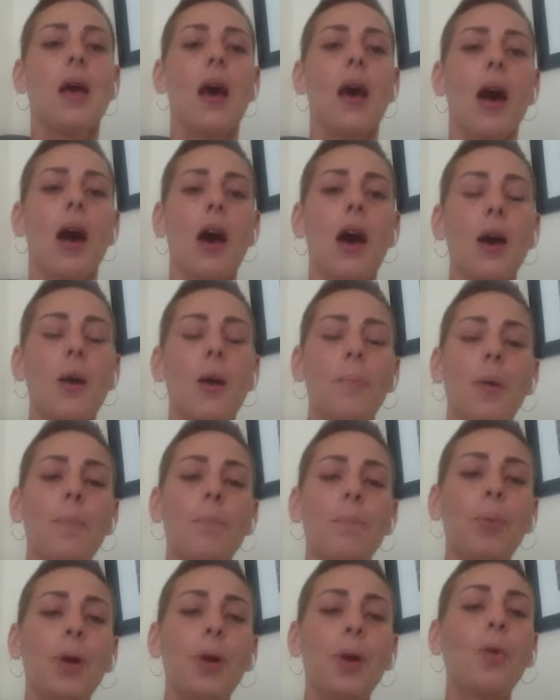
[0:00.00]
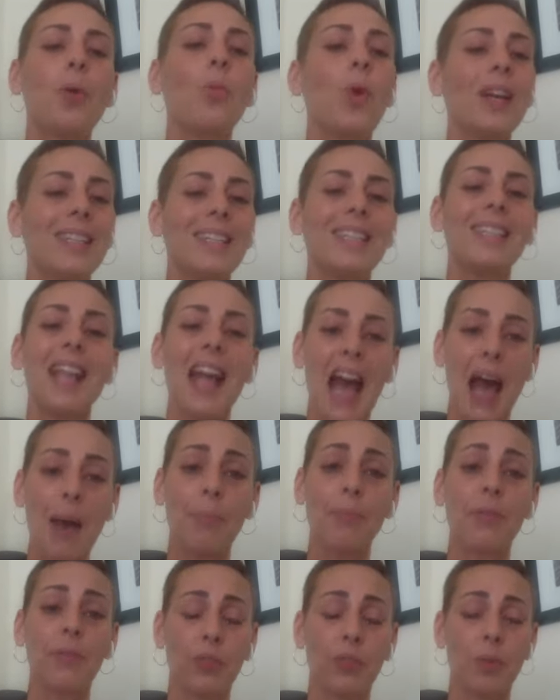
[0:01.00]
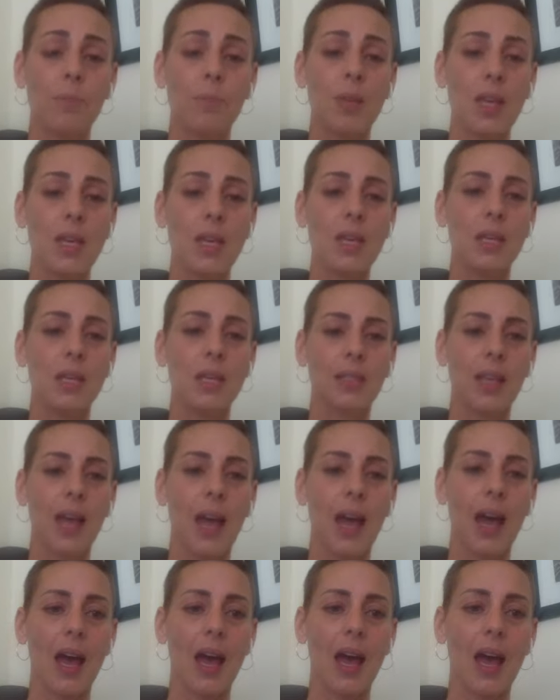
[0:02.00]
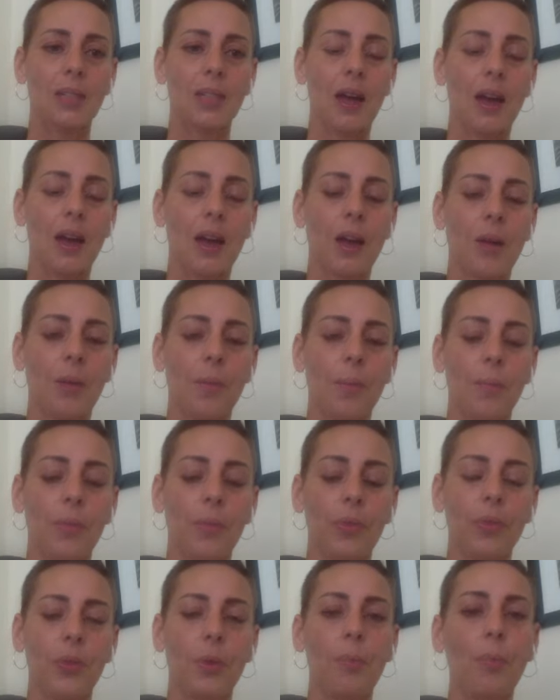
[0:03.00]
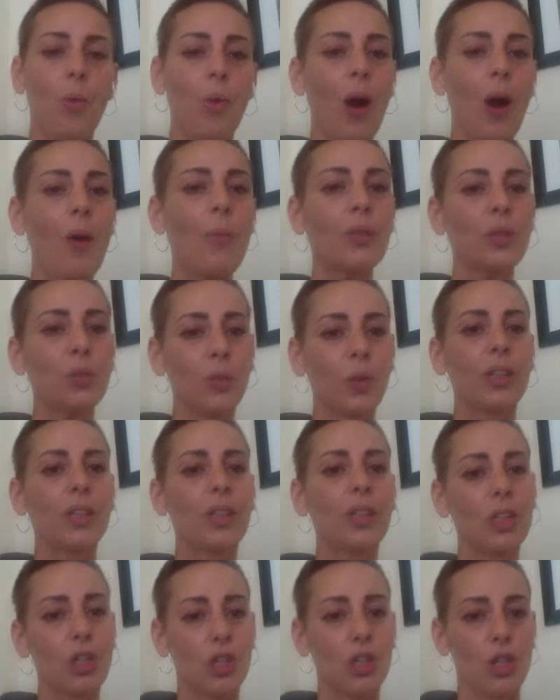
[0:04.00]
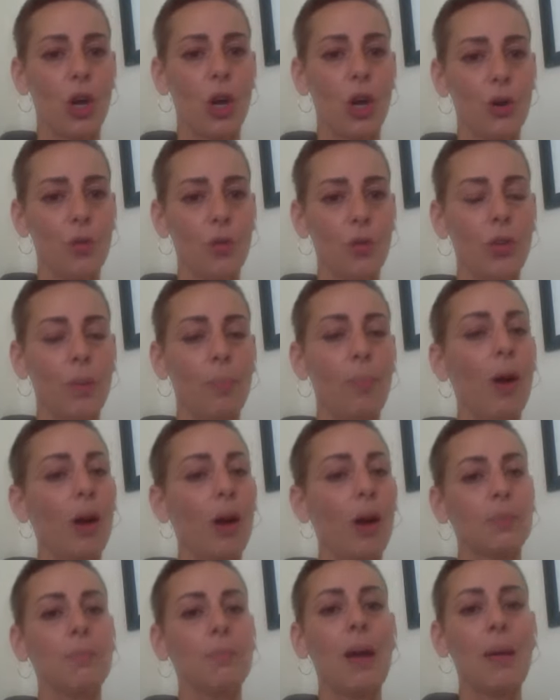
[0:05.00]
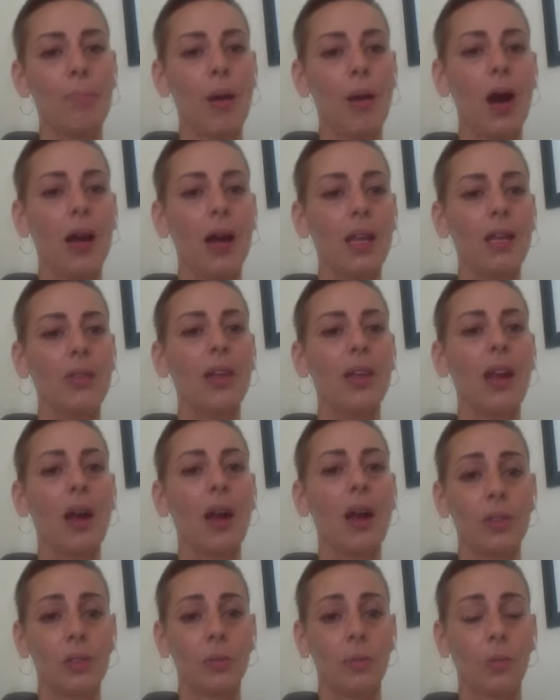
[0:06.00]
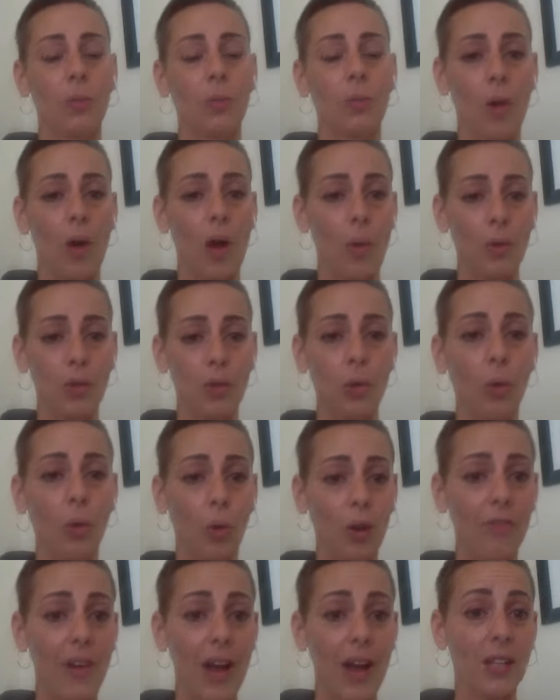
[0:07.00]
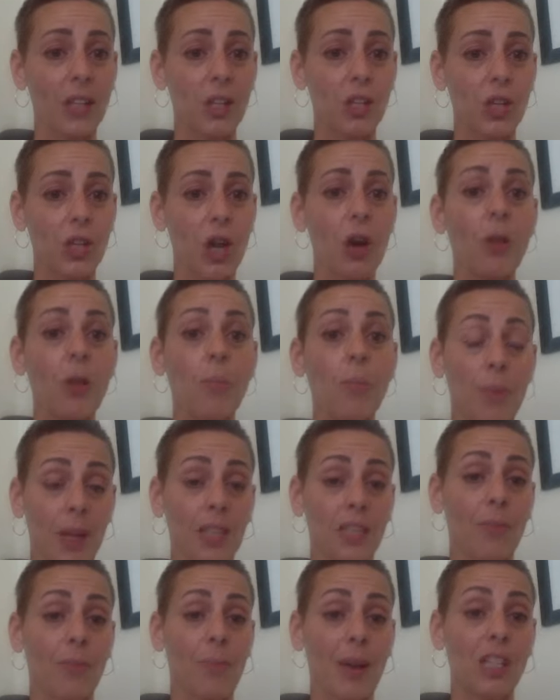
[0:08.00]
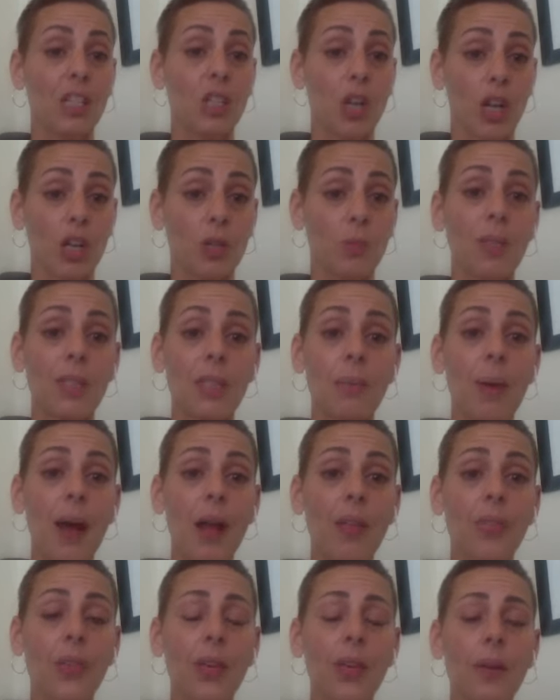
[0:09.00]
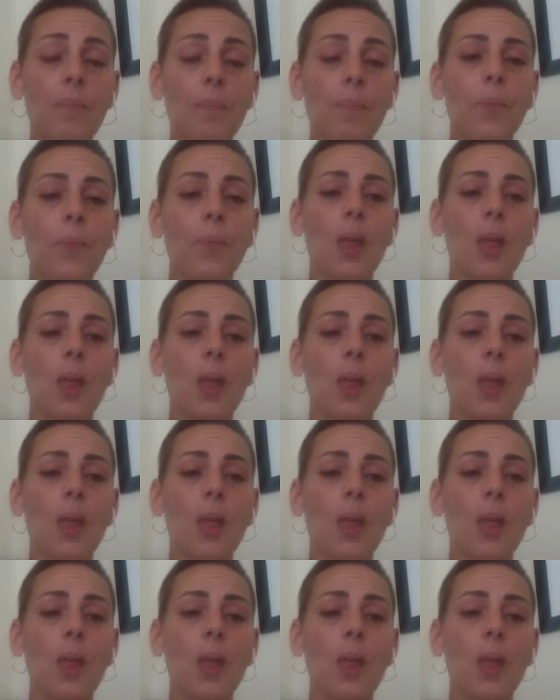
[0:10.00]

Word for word: Um, but what did happen for me is that um, the more I was willing to show the parts of my body that I was I was horrified to show because of my judgments about them,